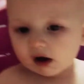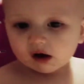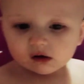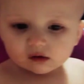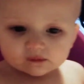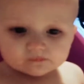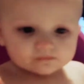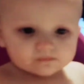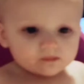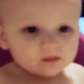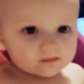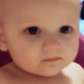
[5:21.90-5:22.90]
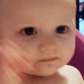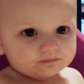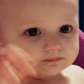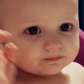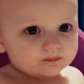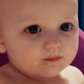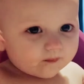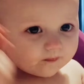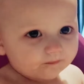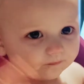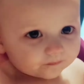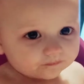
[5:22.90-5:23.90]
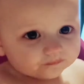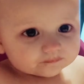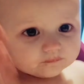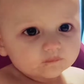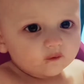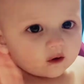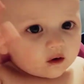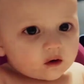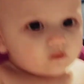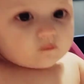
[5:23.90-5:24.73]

on the roast. Oh.